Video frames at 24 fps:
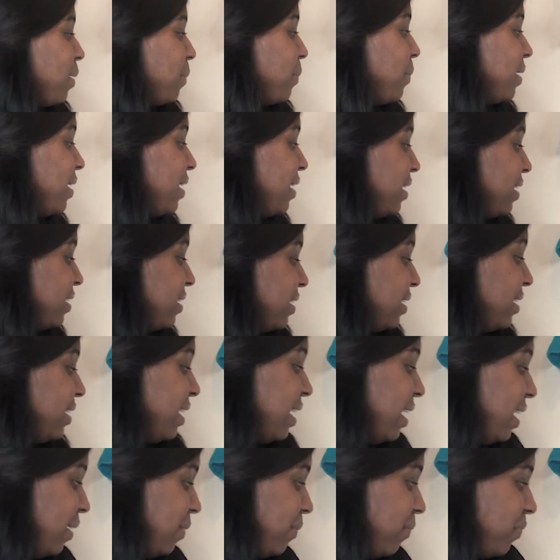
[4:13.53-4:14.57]
But
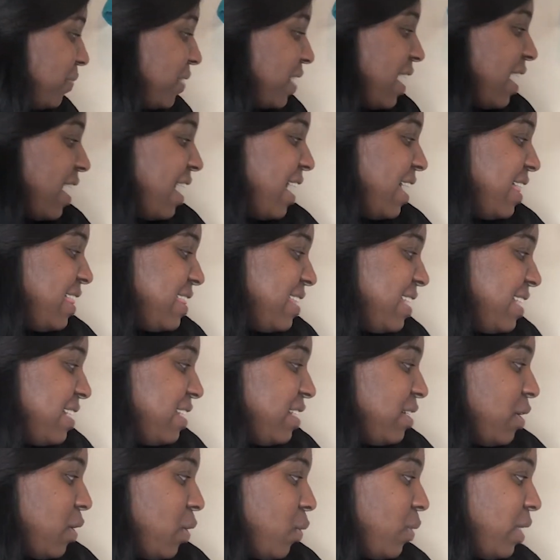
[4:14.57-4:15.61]
yeah. And
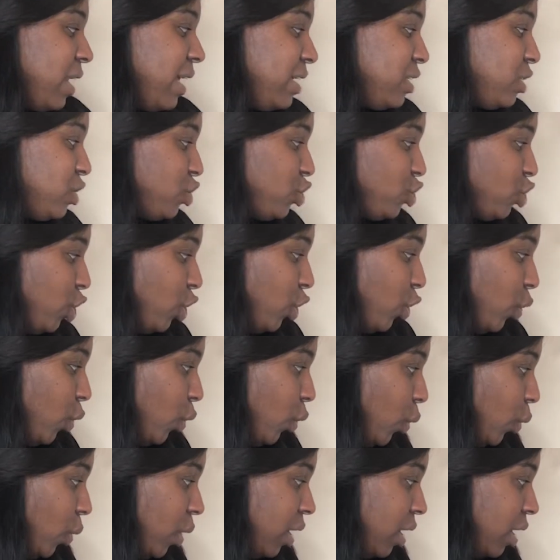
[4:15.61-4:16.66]
then what I
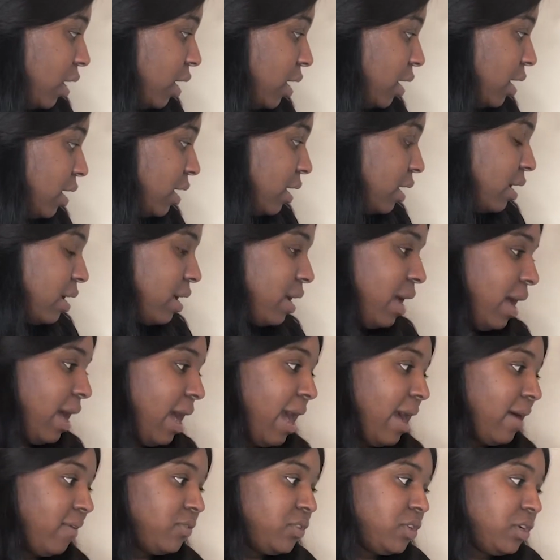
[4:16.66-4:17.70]
do
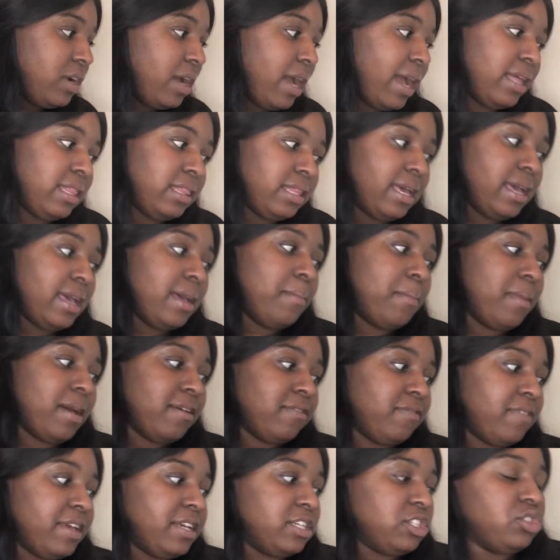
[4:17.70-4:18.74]
after I let my
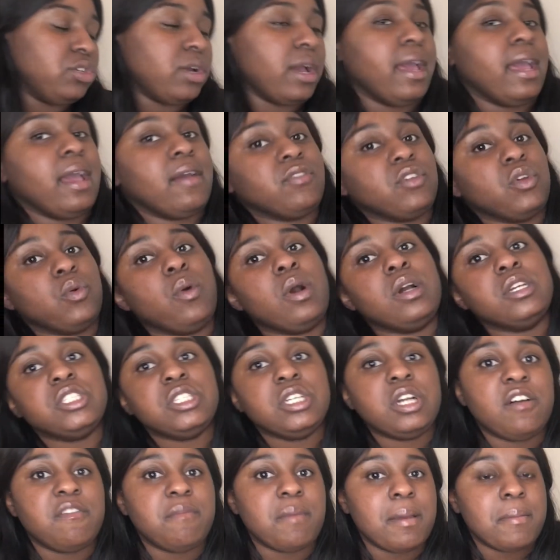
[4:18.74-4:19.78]
face dry, after
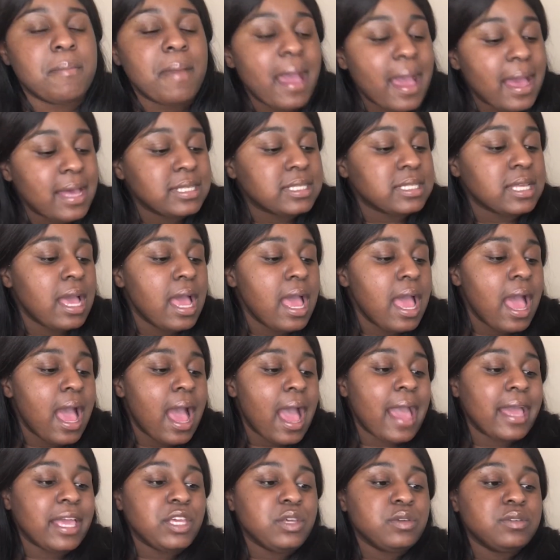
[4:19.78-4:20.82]
washing off my mask,
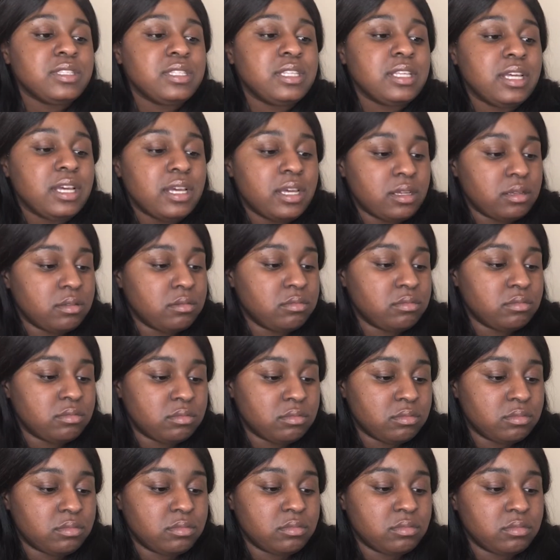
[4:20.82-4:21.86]
I use it
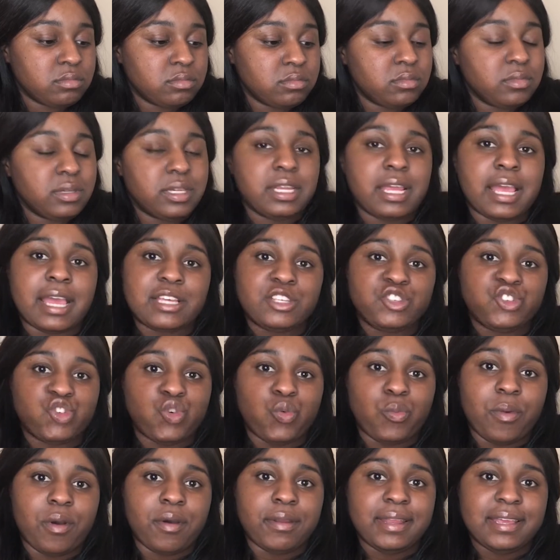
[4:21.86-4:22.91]
has
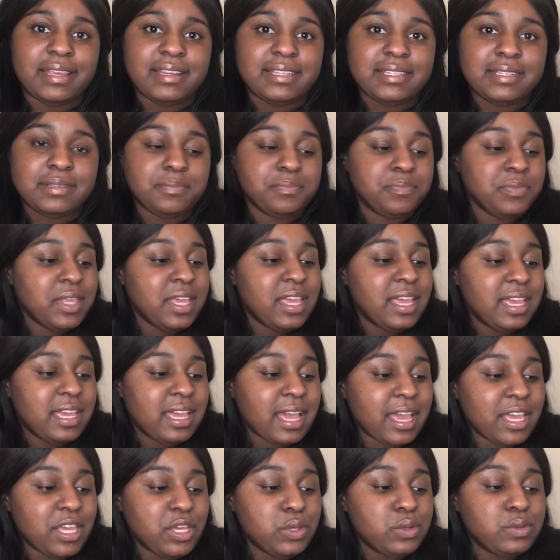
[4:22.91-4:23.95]
soap on it.
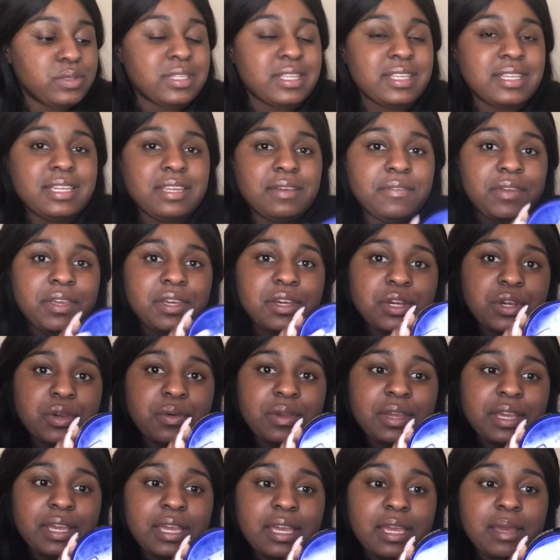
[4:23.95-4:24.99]
I use Nivea
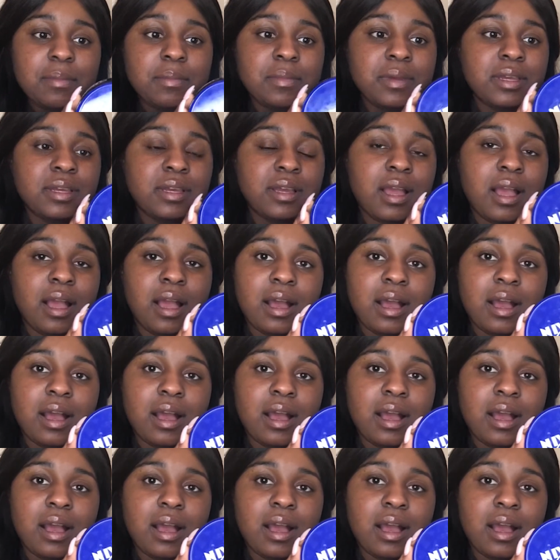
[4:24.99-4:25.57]
cream.